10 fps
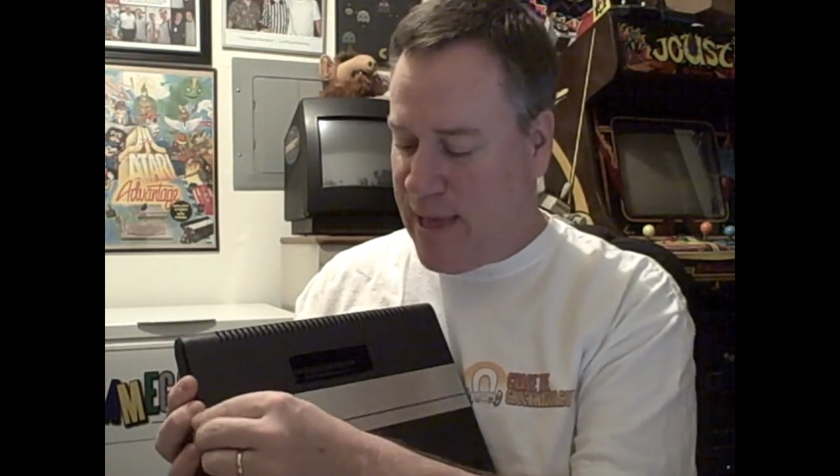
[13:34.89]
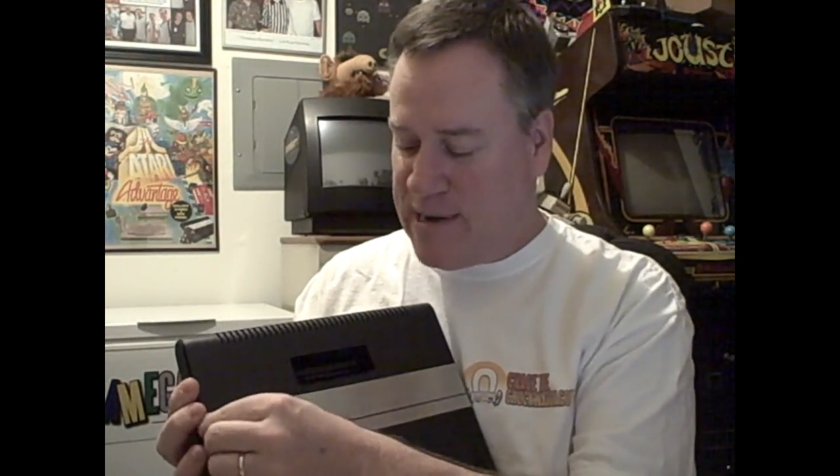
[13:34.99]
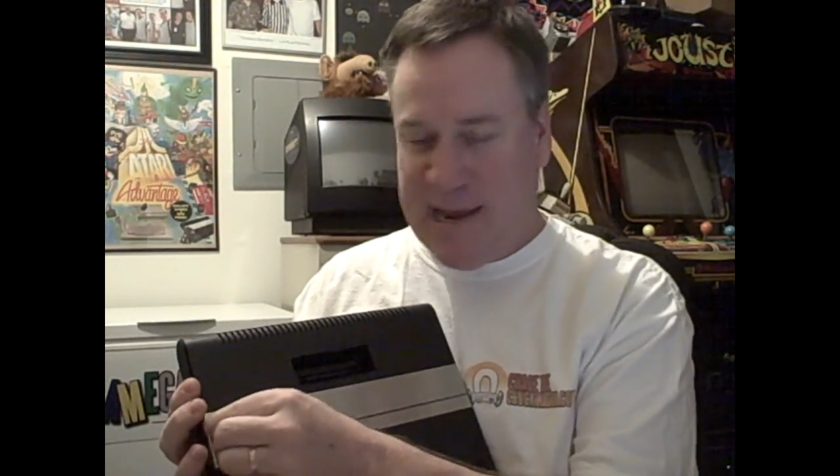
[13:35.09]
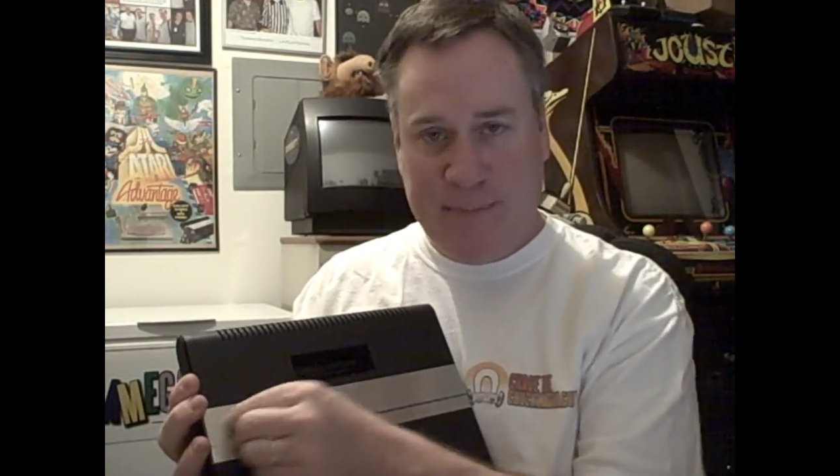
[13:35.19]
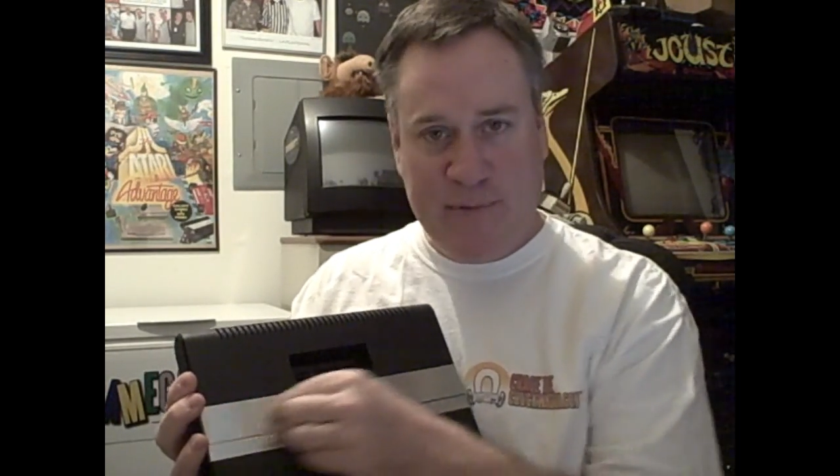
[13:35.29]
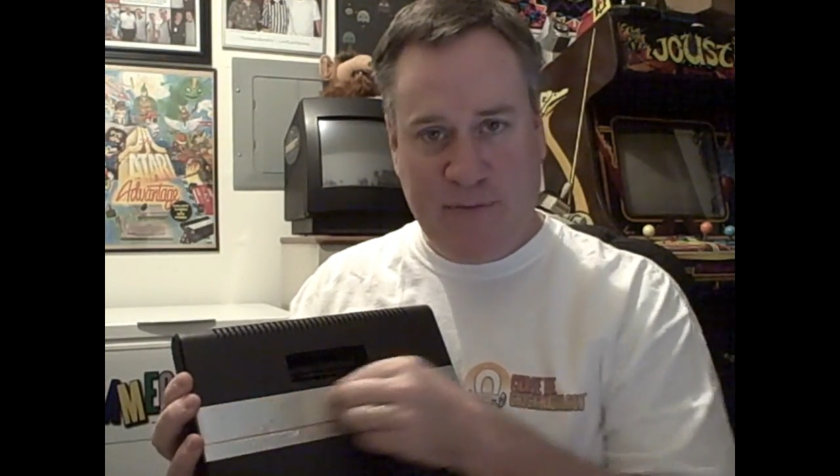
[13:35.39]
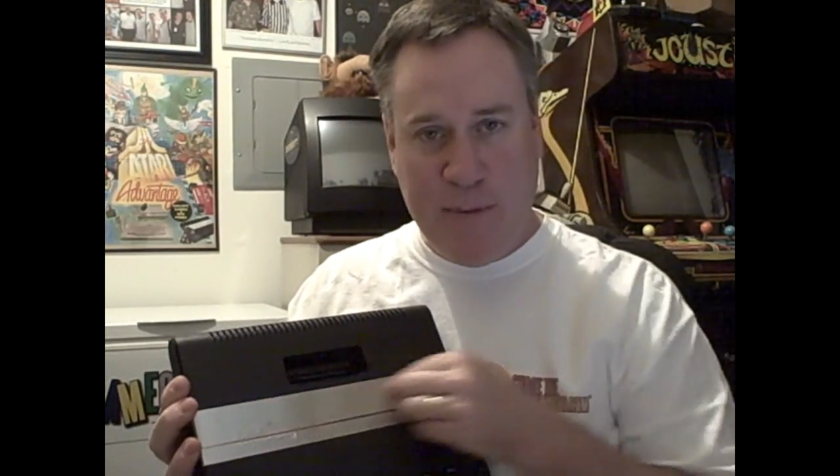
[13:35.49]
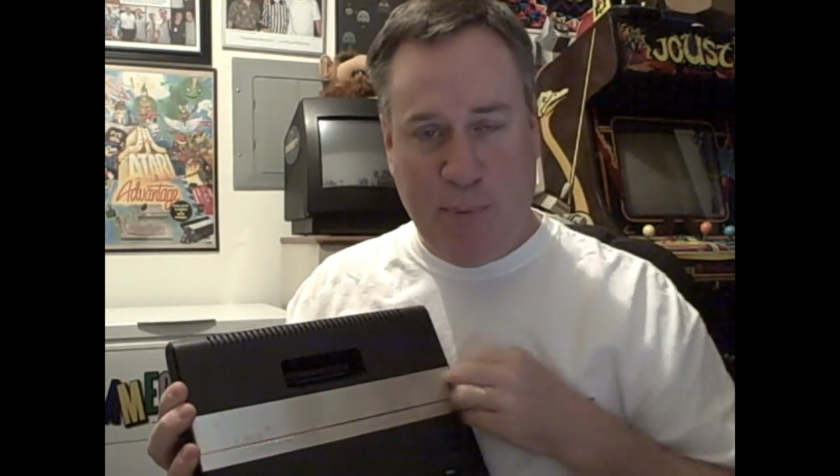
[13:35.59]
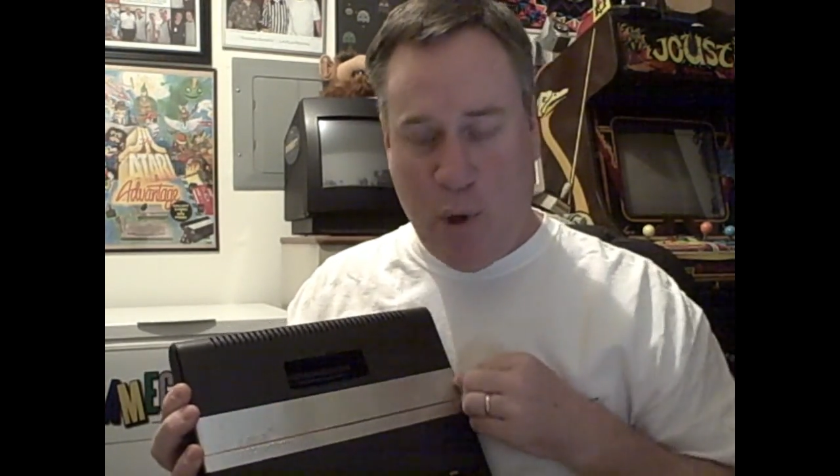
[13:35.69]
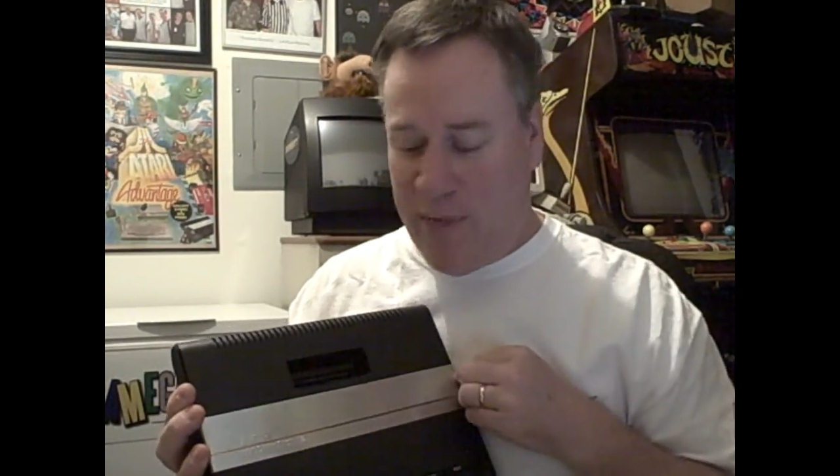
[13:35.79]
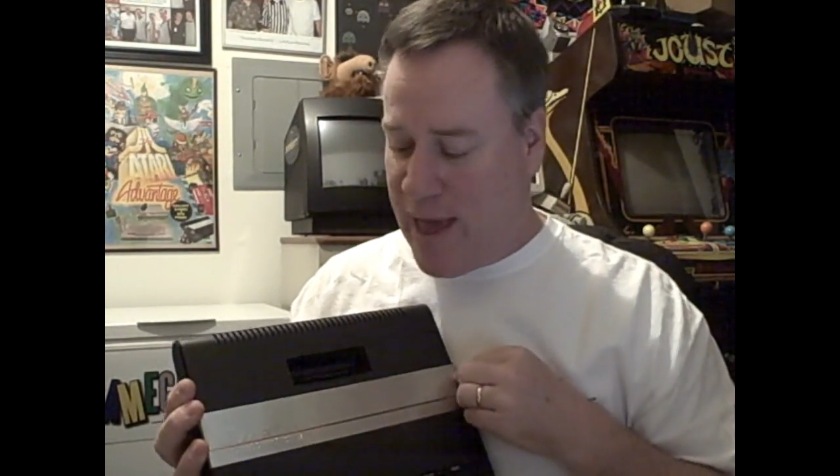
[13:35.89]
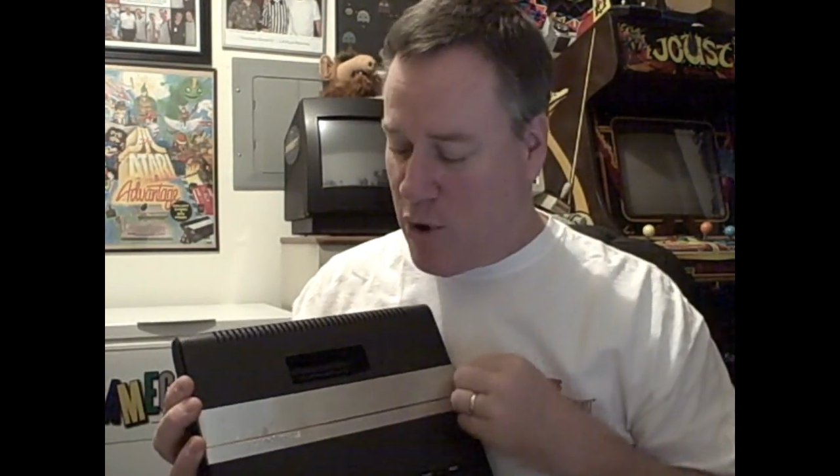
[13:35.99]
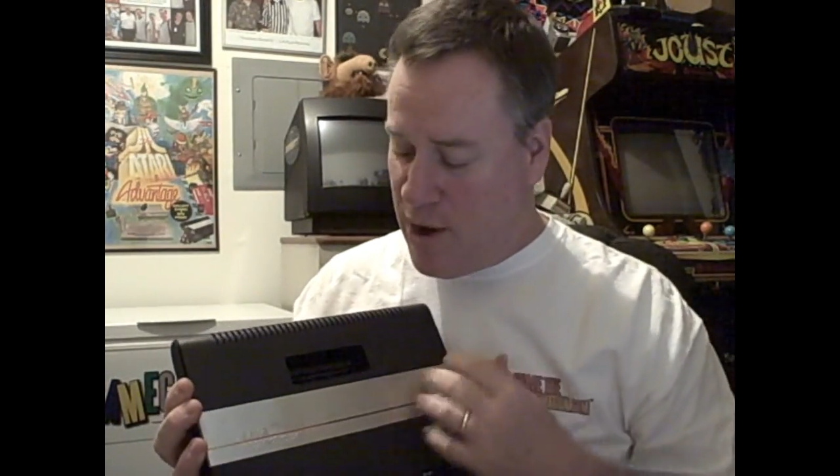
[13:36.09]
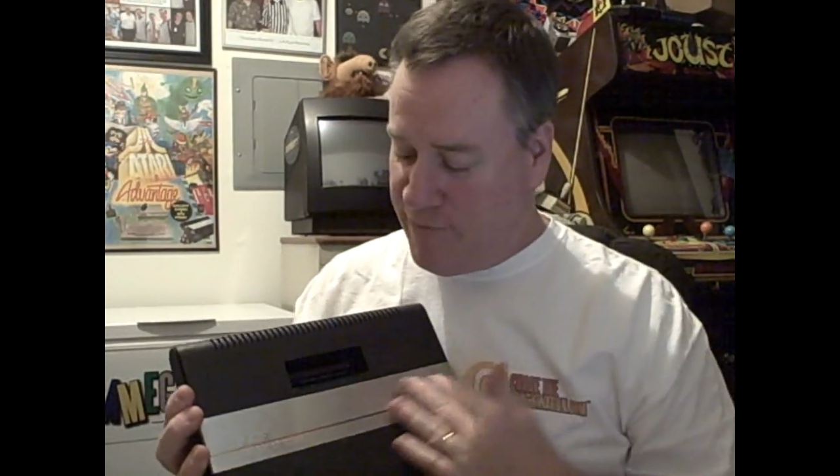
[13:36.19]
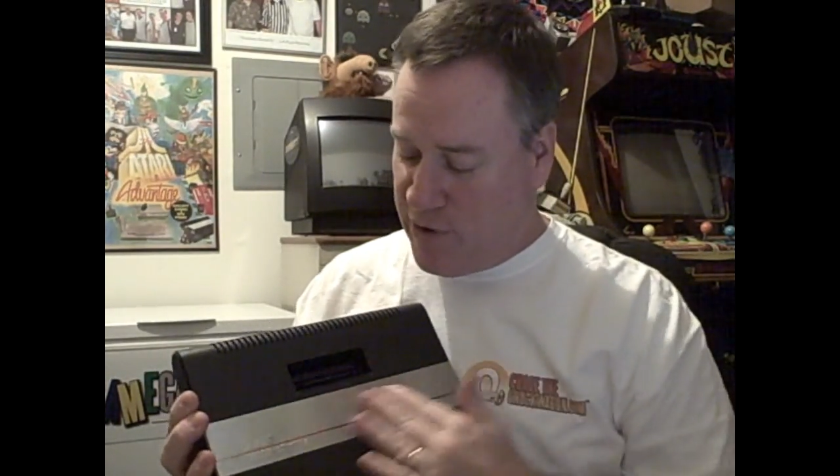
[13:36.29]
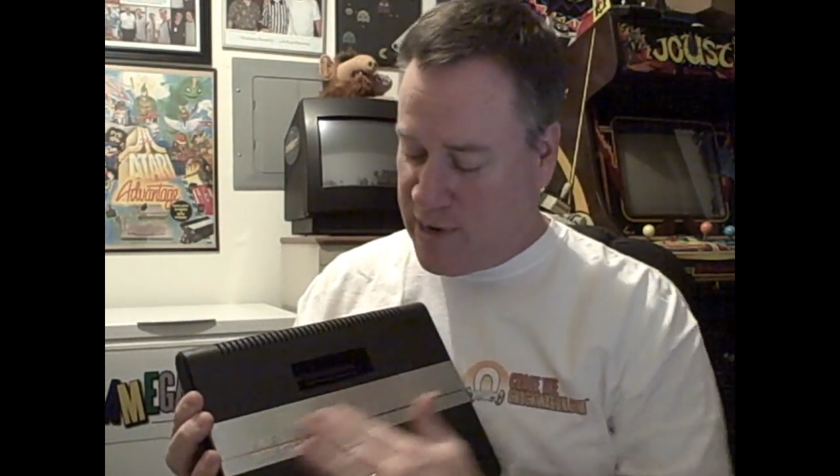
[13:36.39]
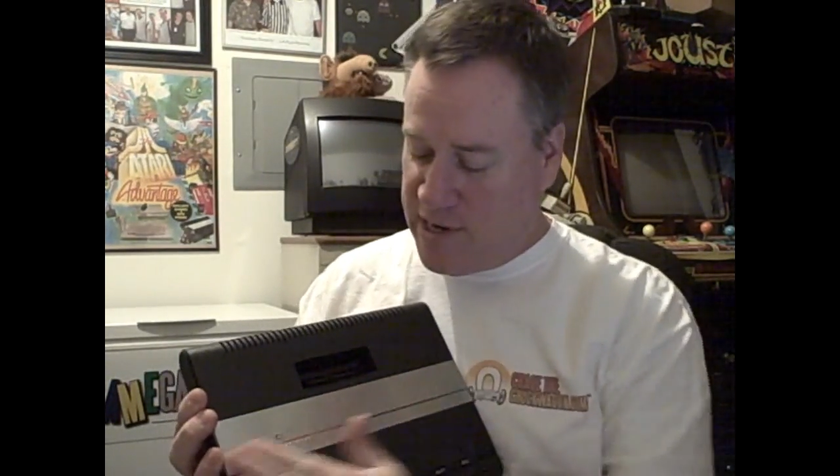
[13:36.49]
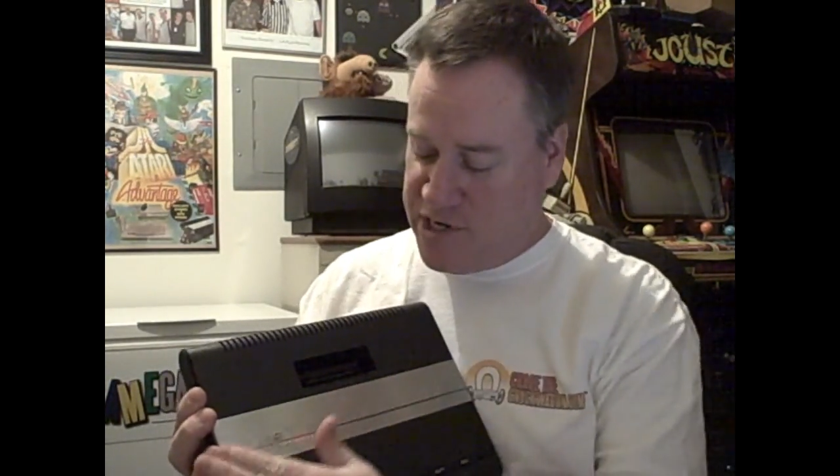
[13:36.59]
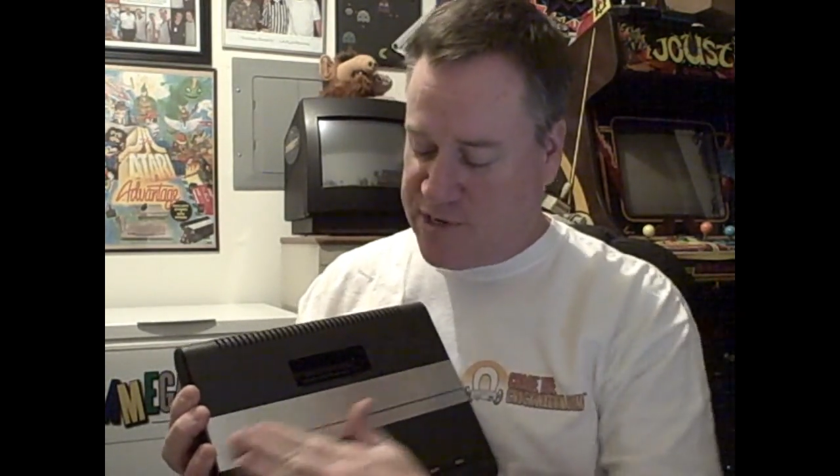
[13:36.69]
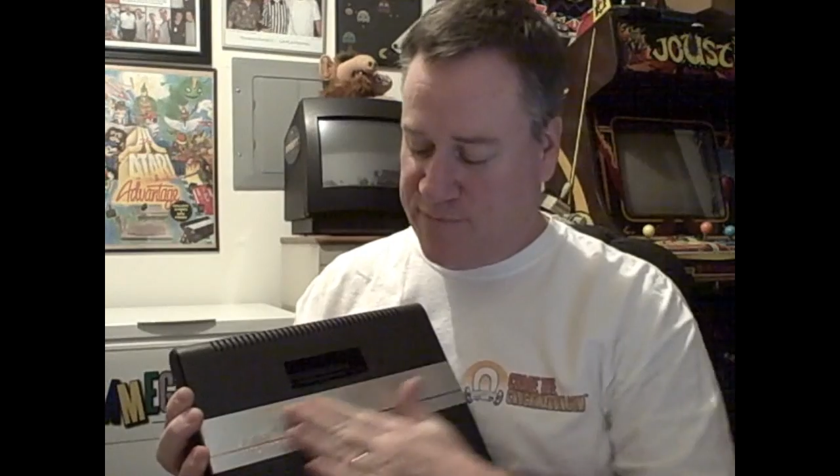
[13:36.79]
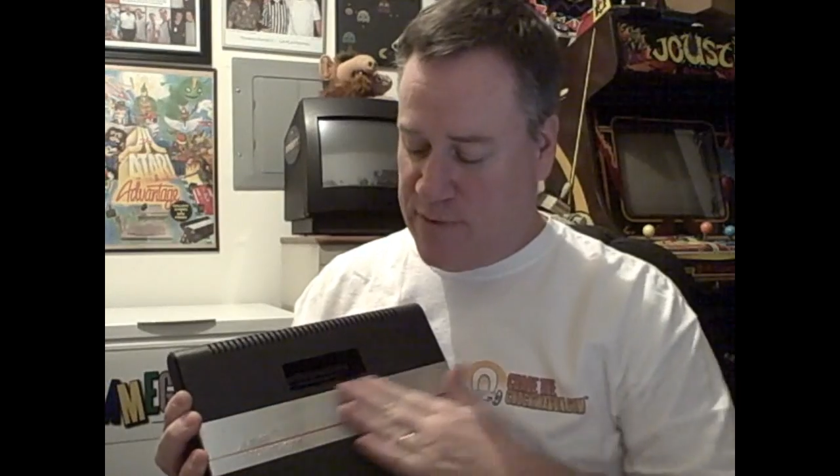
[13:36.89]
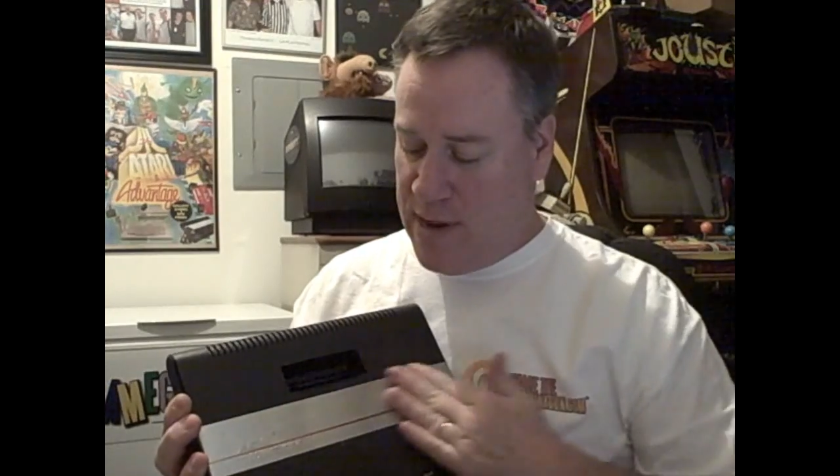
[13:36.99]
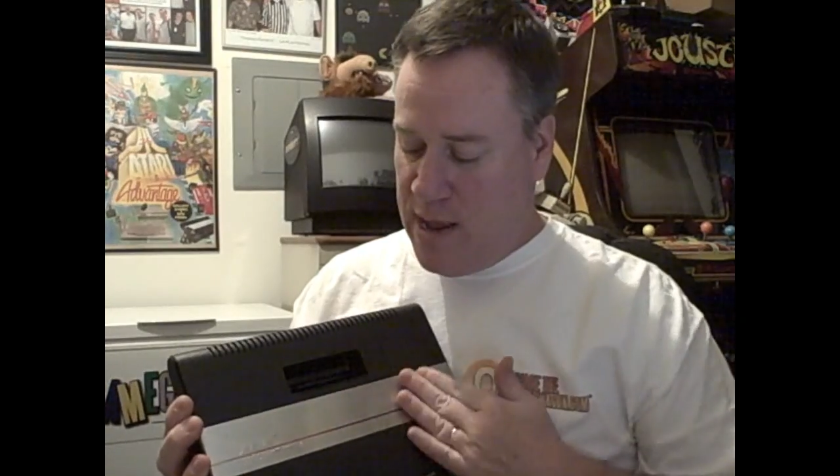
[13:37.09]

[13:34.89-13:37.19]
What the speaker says: a lot of times if you pull that off, you're going to just